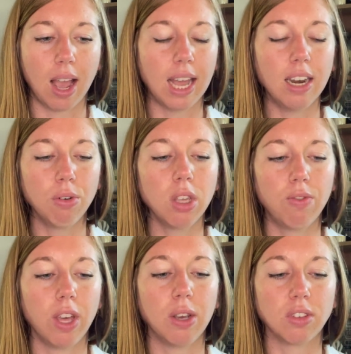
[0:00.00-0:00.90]
didn't really
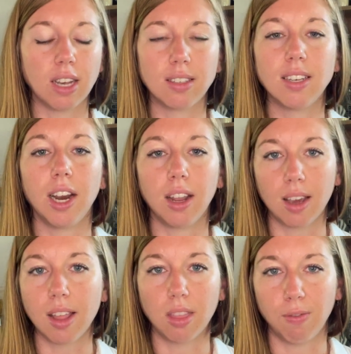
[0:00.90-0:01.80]
feel like it was necessary to
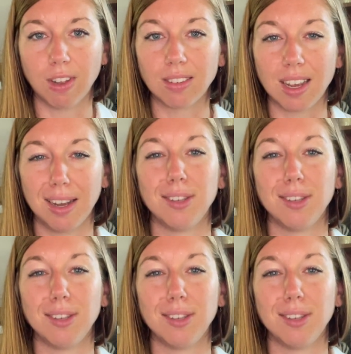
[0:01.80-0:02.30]
cut the fencing